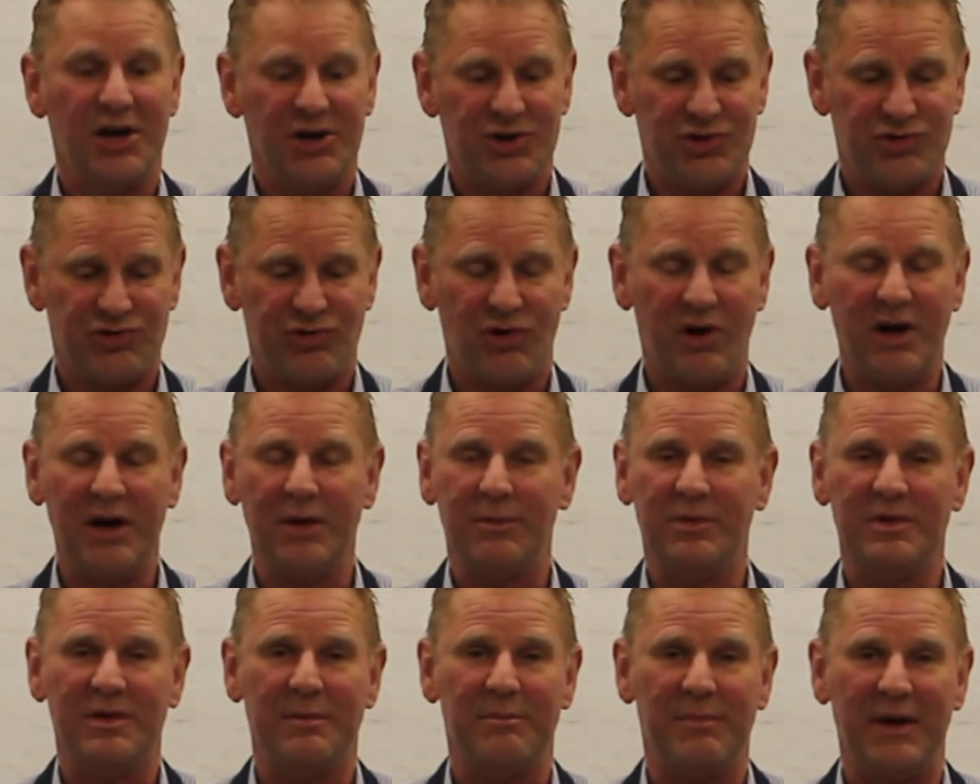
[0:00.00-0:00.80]
try
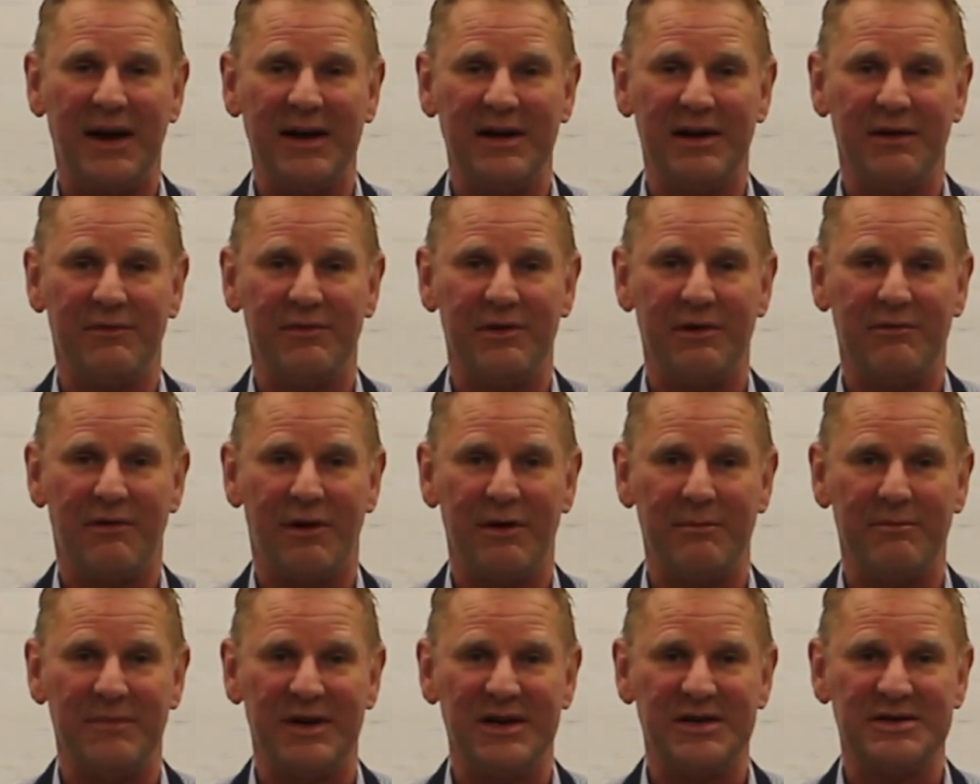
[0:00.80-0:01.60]
it with a blend of your
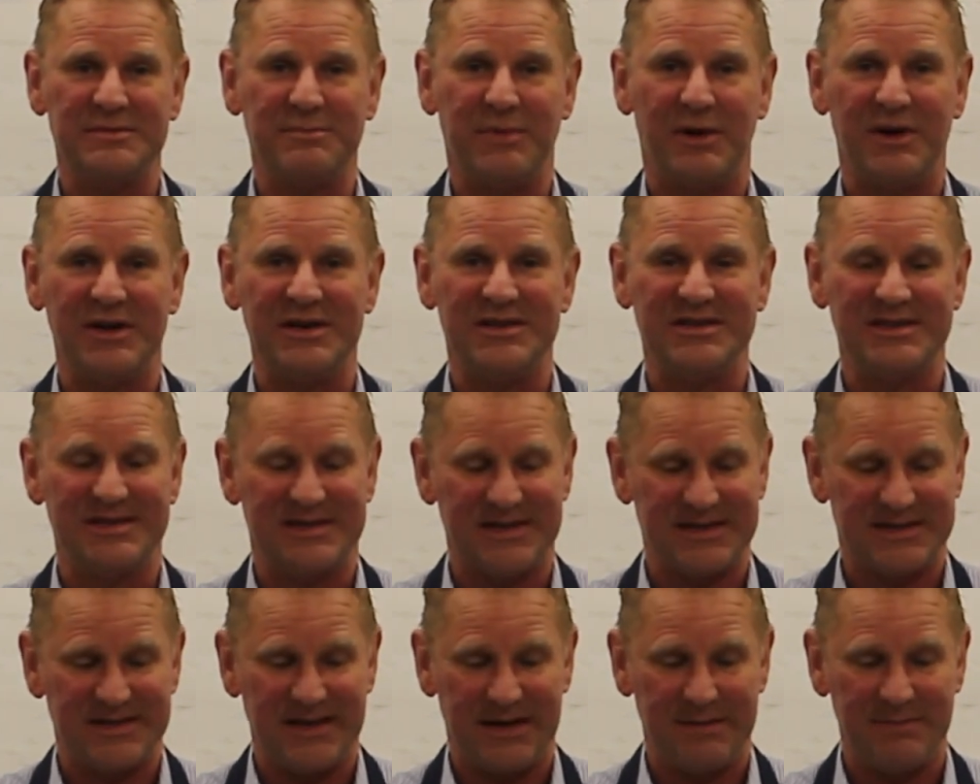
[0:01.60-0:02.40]
own mixed spices
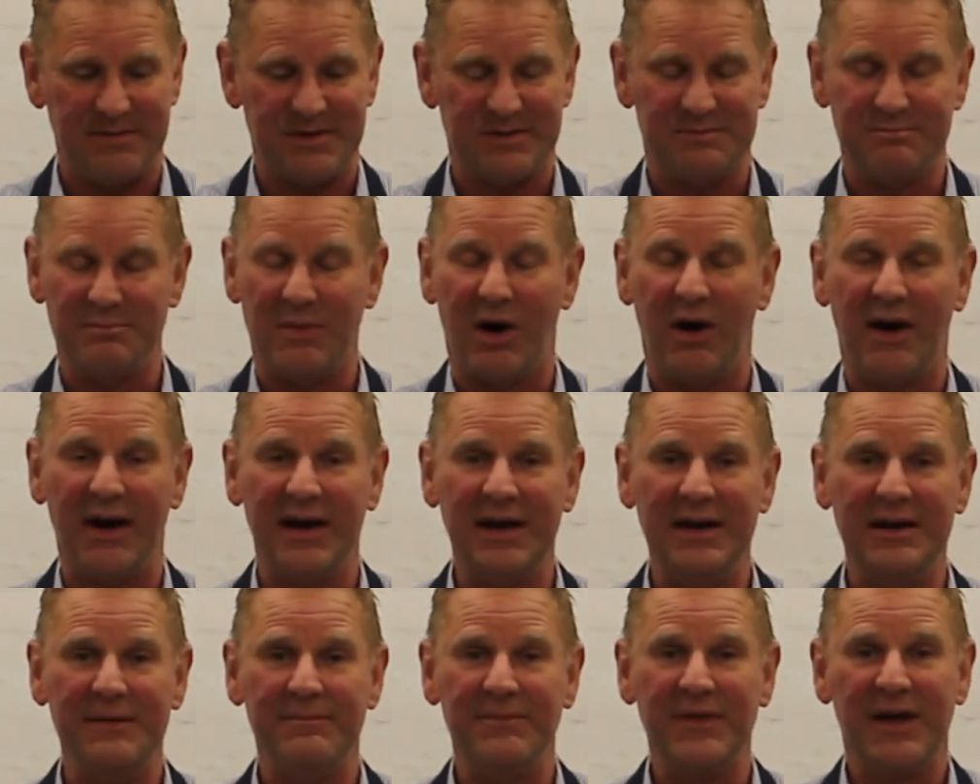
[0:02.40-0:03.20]
the same as
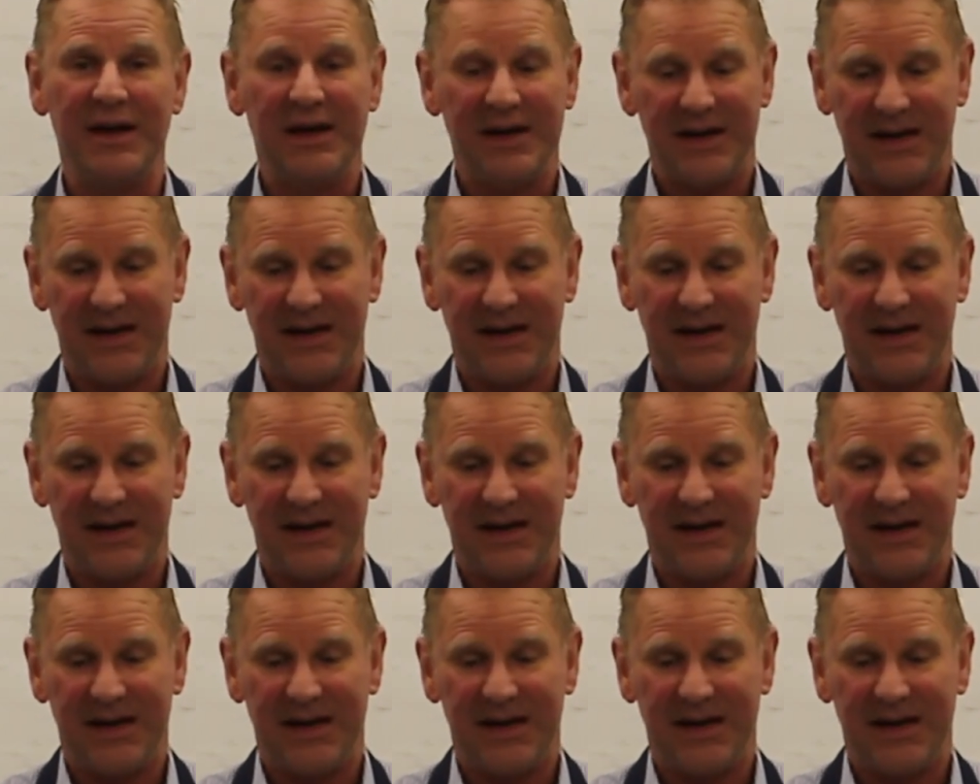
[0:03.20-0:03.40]
mine.